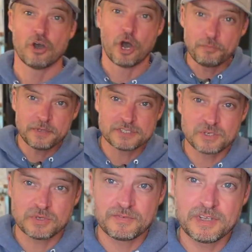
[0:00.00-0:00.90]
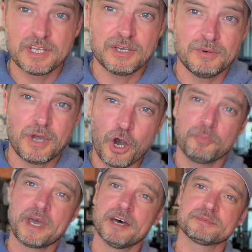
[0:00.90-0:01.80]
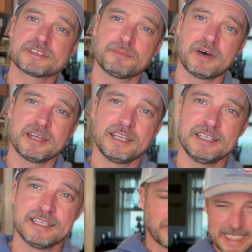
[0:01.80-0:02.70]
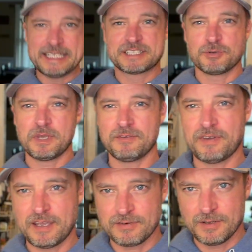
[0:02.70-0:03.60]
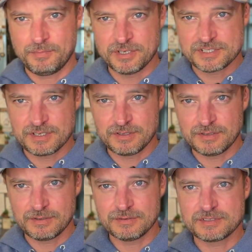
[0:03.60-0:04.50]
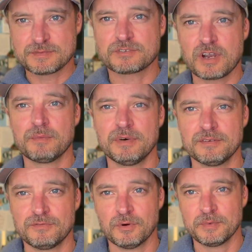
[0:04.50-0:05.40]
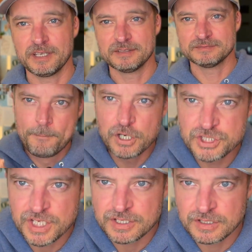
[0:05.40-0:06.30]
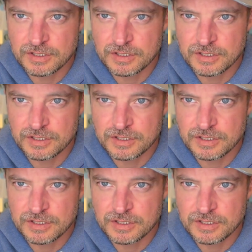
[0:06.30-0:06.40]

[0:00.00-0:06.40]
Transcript: Hope you enjoyed the video. Hope it helps somebody. Please do me a favor and push the little subscribe button for me. Push it.